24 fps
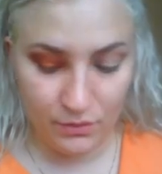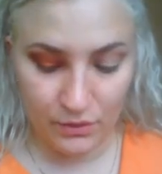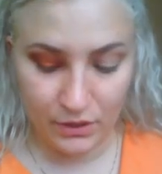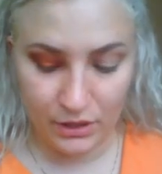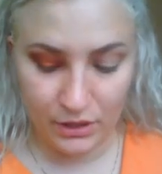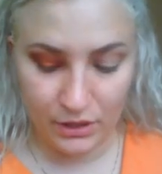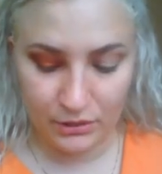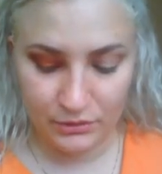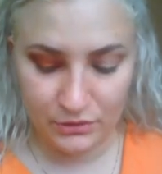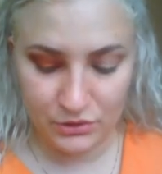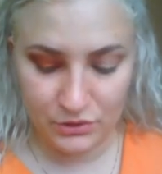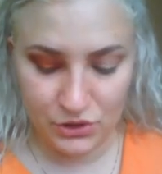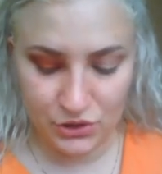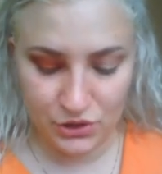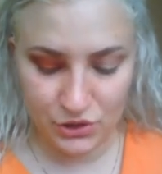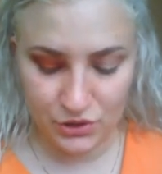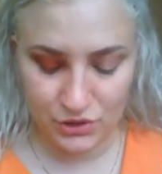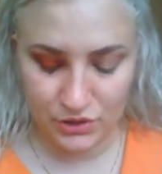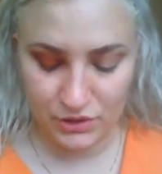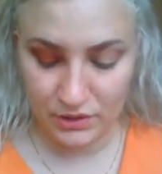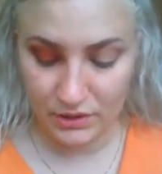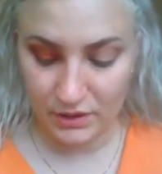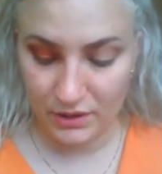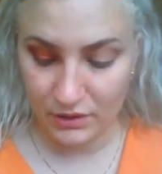We're gonna
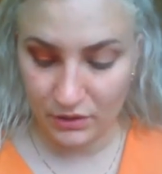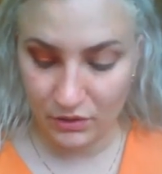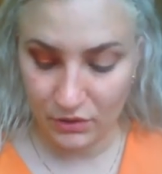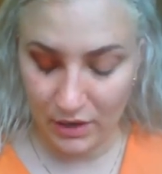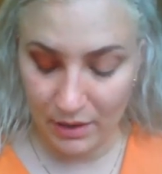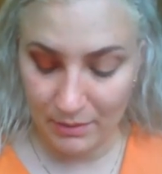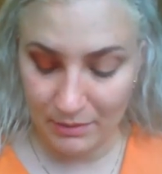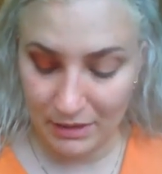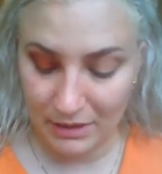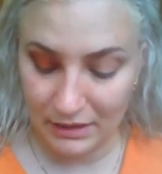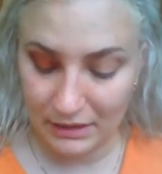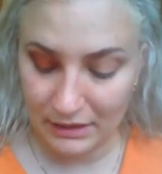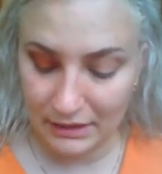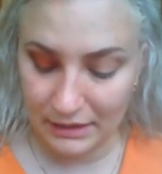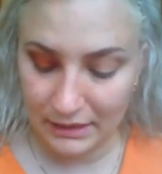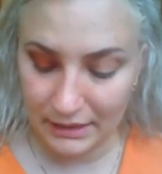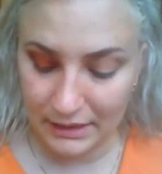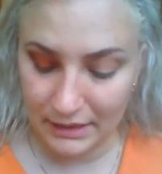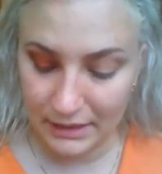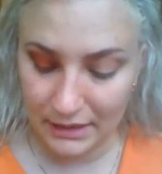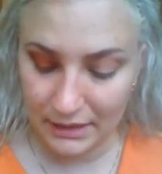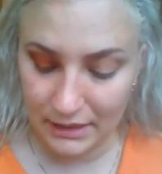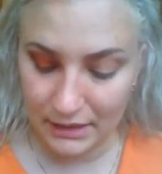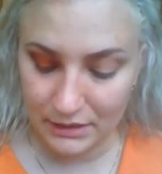just grab a
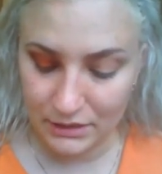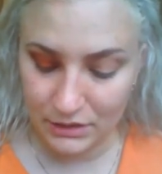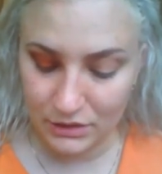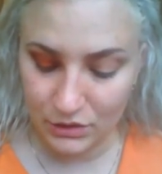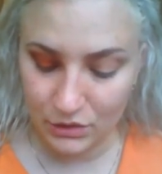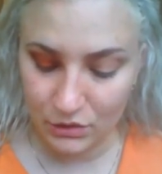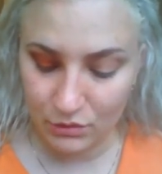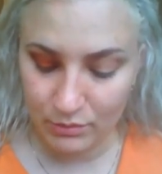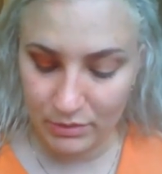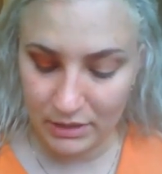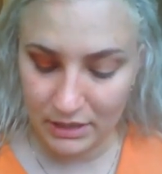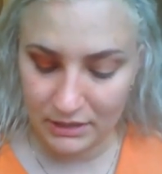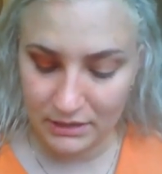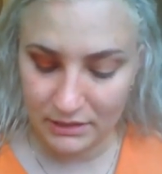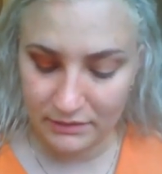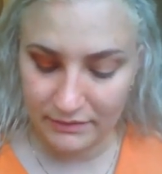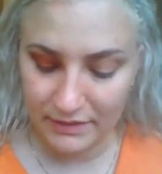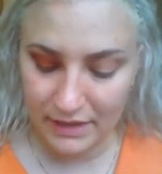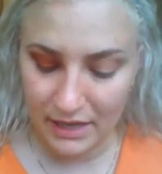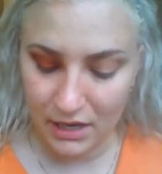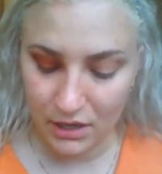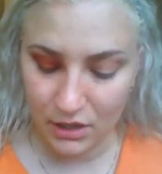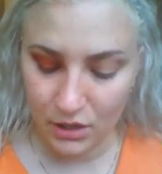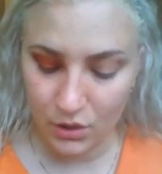little bit of
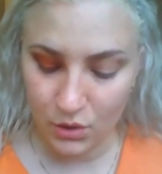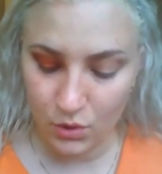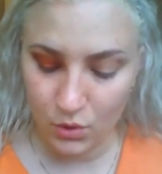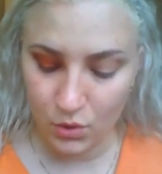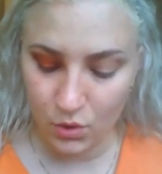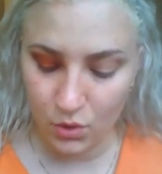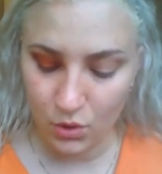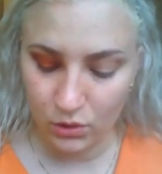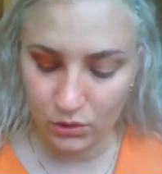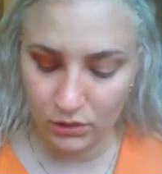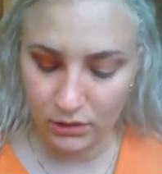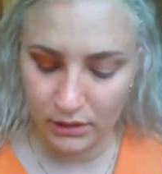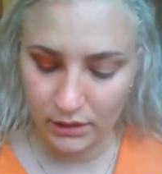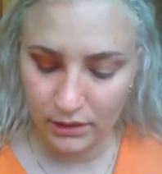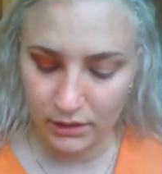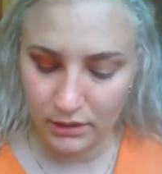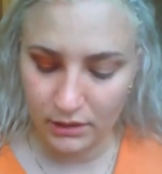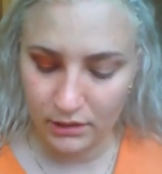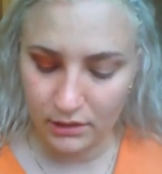that gold.